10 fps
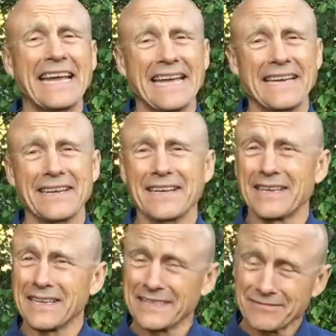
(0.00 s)
and
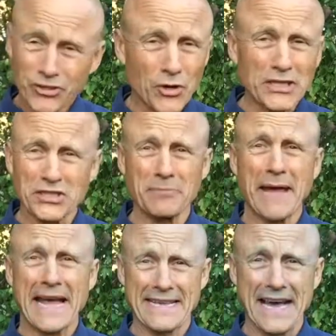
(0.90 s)
crush the
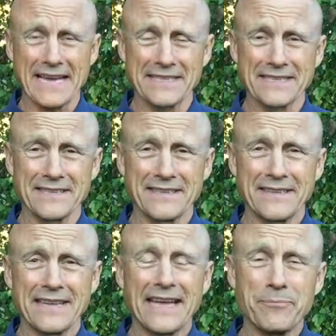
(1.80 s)
bad guys
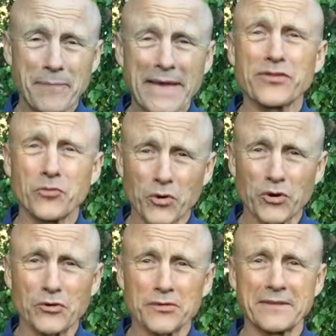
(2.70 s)
and make the
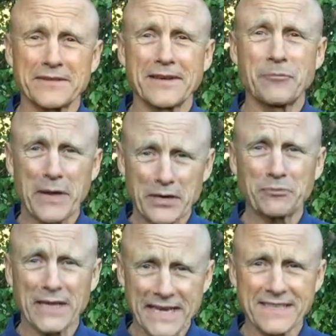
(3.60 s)
world a better
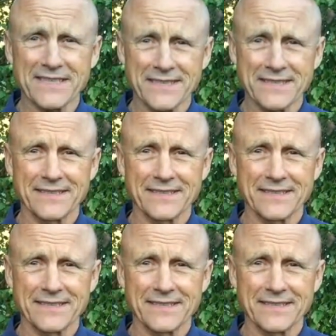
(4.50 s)
place.